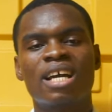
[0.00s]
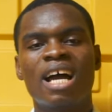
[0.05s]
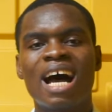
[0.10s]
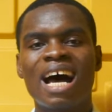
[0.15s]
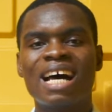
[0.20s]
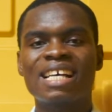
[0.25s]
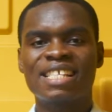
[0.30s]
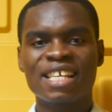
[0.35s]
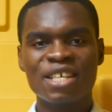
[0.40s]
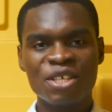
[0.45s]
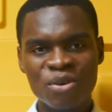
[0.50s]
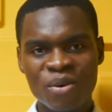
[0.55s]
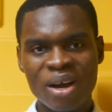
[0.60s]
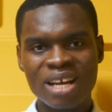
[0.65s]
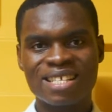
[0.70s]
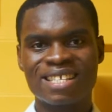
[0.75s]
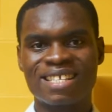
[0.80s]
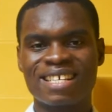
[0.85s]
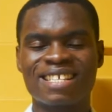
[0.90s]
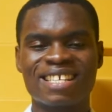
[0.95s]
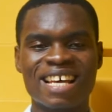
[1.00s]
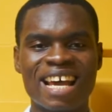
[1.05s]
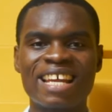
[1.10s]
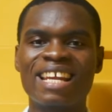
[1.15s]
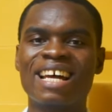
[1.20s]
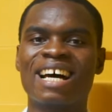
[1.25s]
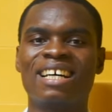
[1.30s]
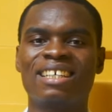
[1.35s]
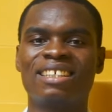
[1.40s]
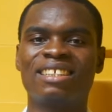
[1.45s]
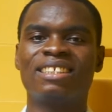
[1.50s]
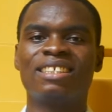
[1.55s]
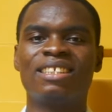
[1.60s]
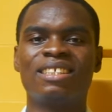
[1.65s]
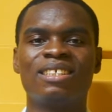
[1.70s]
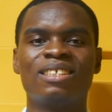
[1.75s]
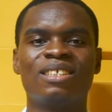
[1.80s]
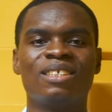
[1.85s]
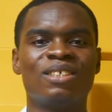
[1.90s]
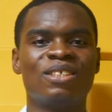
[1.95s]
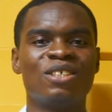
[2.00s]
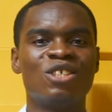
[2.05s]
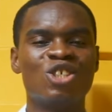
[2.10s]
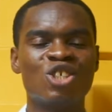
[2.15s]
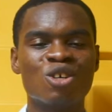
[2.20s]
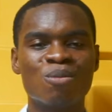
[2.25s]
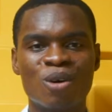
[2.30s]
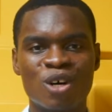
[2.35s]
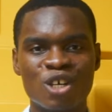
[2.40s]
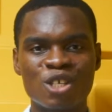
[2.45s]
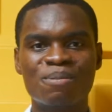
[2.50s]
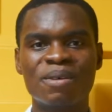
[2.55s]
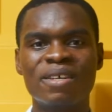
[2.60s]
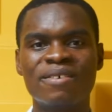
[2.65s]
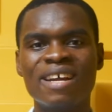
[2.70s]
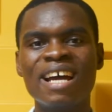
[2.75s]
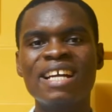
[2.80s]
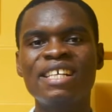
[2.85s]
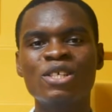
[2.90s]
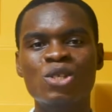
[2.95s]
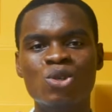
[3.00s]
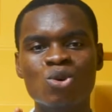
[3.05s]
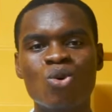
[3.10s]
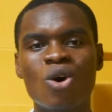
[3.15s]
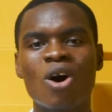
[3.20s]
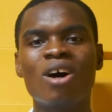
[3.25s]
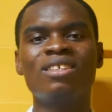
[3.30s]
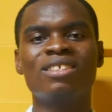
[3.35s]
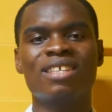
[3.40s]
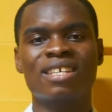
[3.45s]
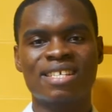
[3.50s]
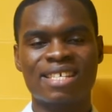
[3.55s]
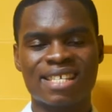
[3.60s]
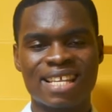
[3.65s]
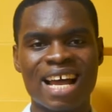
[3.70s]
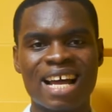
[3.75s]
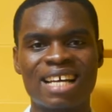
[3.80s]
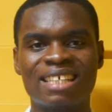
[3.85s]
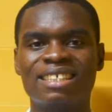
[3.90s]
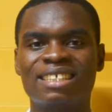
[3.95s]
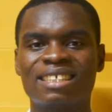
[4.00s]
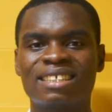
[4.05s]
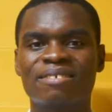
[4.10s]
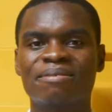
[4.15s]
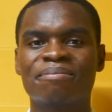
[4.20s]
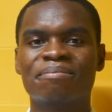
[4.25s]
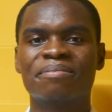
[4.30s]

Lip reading: As a UX designer, you must be ready to understand